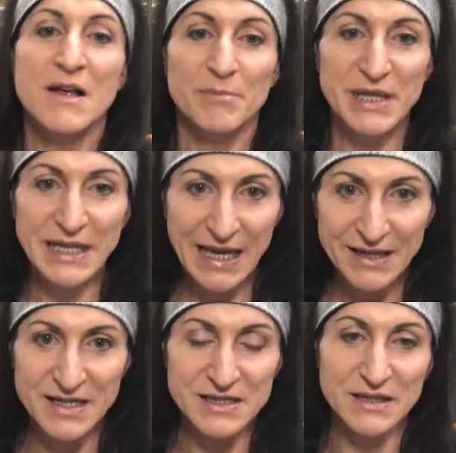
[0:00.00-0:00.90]
But again,
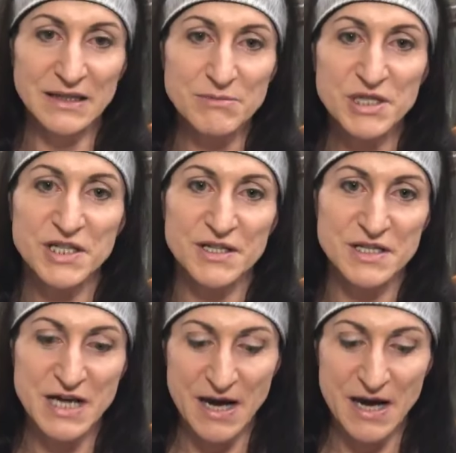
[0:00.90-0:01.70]
it's a limited